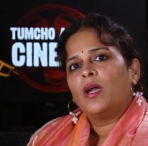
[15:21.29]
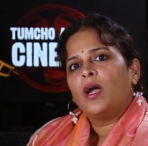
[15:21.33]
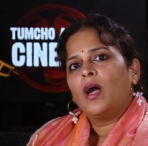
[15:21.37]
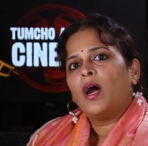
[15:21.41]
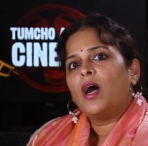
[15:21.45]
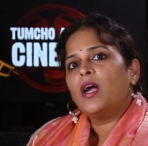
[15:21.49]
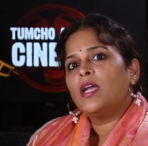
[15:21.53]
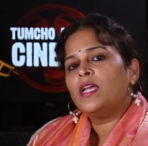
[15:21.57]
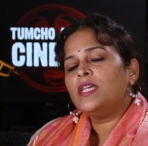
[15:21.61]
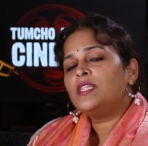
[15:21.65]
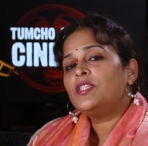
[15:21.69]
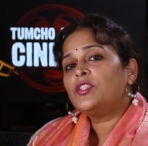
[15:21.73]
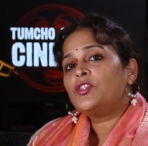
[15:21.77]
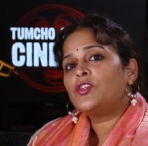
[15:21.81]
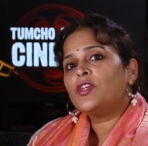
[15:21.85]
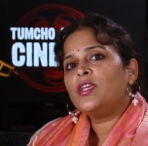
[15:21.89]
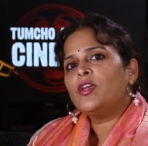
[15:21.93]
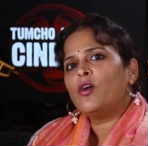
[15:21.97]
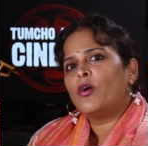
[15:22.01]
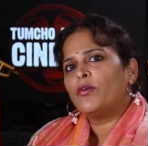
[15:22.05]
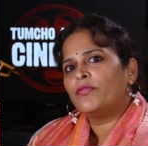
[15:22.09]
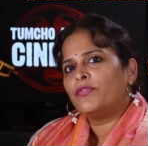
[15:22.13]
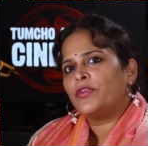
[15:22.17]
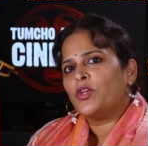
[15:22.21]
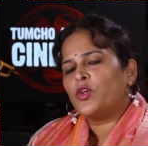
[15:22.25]
A History
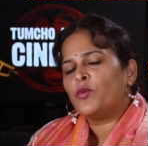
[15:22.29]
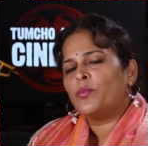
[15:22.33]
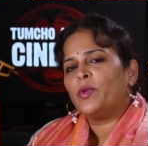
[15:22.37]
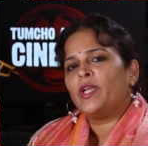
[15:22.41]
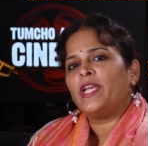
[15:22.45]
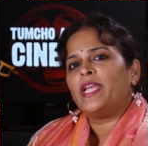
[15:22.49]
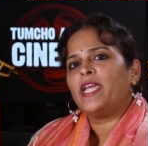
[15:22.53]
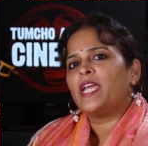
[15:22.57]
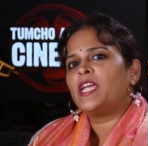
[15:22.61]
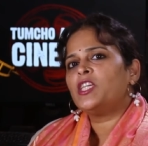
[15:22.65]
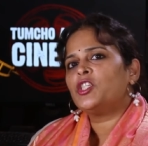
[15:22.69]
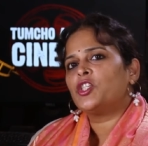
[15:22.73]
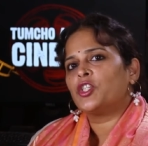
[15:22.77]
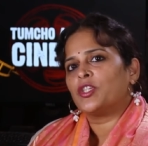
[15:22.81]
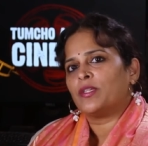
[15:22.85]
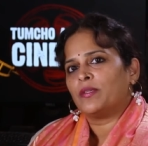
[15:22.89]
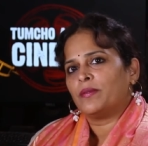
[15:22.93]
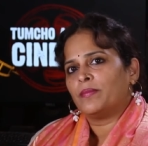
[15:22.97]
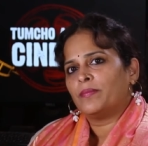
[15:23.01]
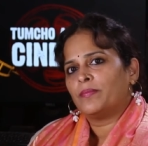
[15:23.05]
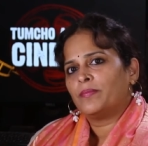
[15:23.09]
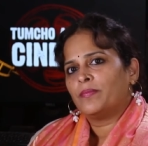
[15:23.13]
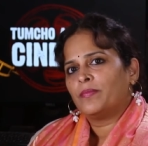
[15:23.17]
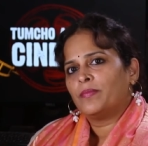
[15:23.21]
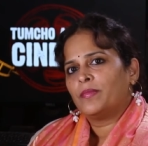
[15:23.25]
of Humiliation,